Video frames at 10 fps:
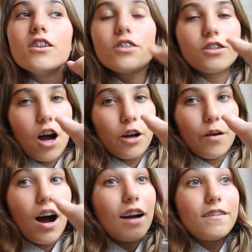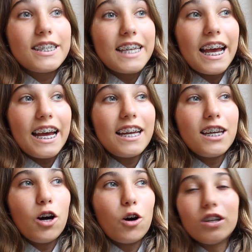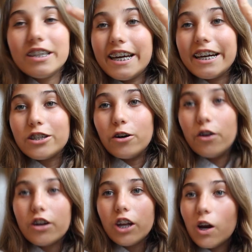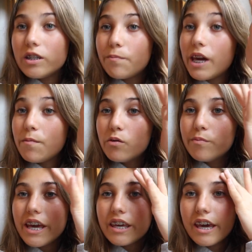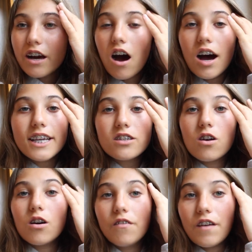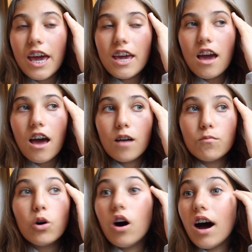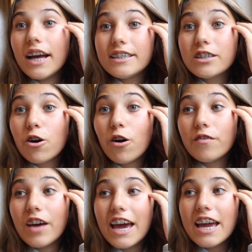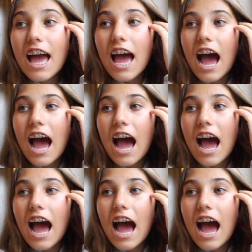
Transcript: So, I've seen on TikTok loads of people making iced coffee or iced coffee,